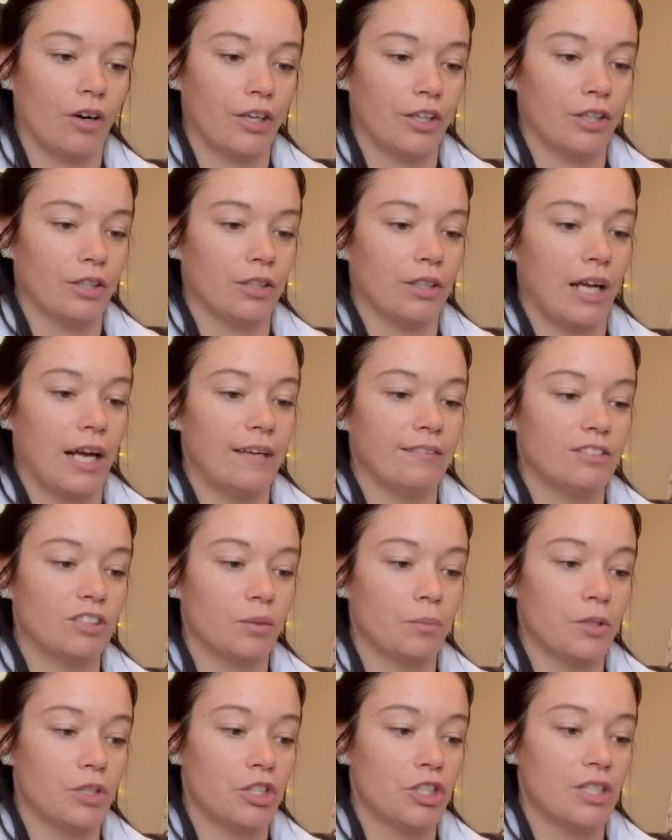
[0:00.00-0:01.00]
in her life, so
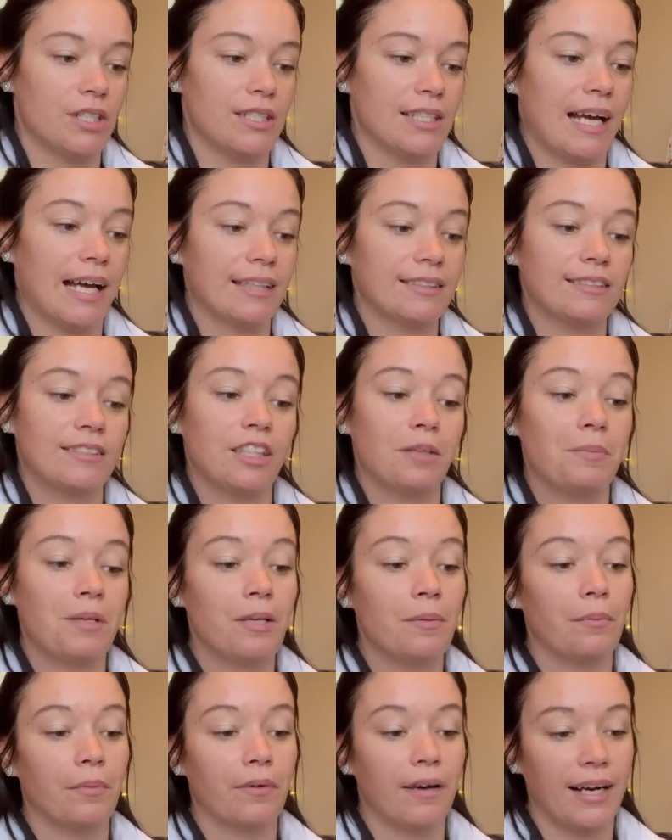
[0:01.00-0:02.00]
when she's asked to be
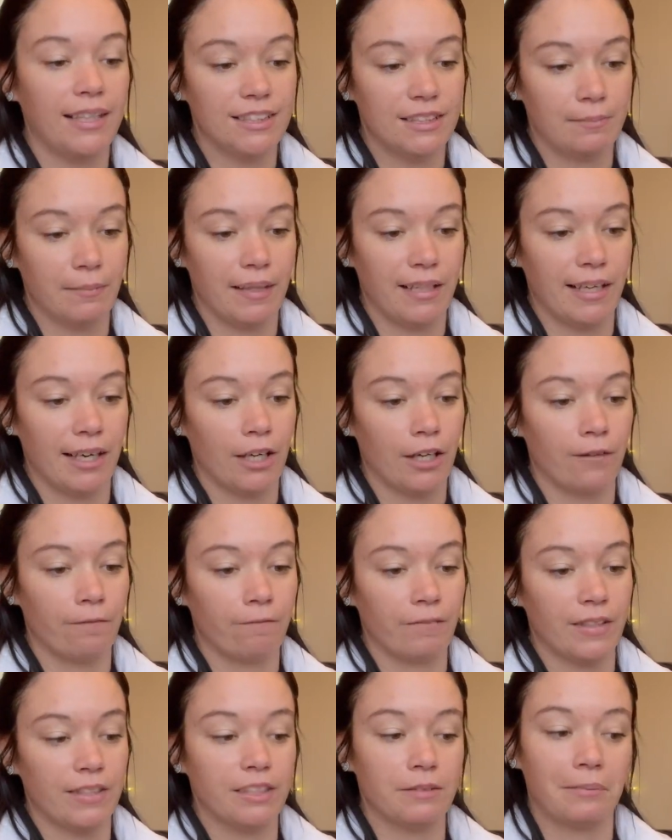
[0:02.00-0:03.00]
a bridesmaid at her
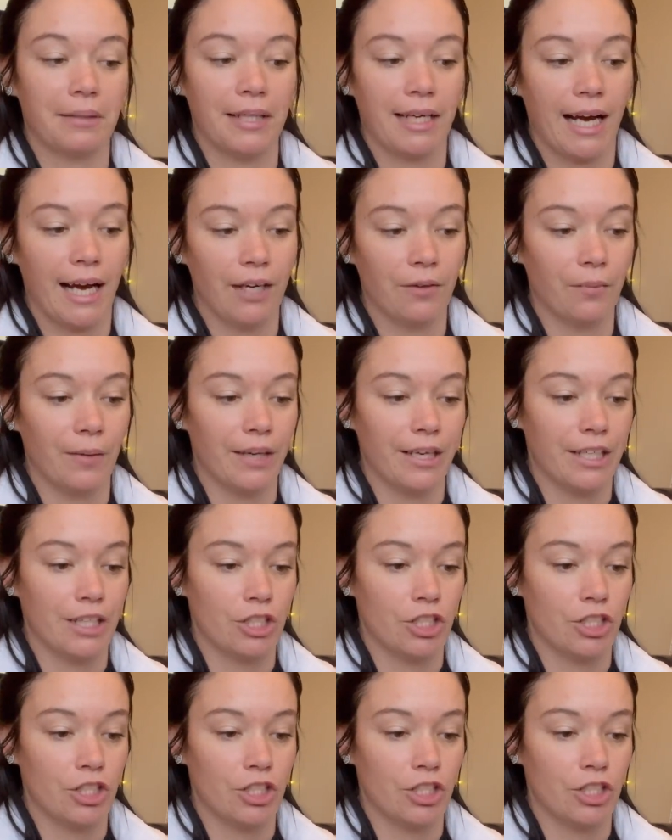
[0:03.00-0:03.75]
friend's Manhattan wedding,